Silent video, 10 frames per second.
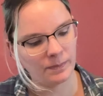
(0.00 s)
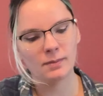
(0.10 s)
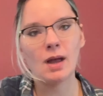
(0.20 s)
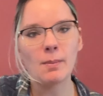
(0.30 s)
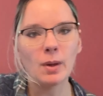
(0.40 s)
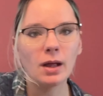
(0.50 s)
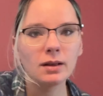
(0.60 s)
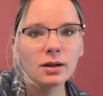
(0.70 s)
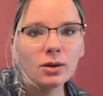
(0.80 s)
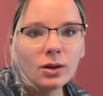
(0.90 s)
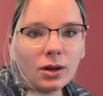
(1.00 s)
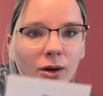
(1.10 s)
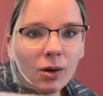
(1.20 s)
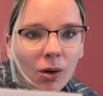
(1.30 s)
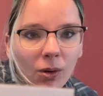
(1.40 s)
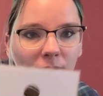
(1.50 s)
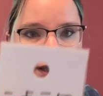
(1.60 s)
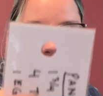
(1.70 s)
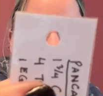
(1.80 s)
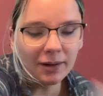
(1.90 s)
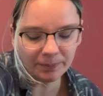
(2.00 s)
pop a little hole in there.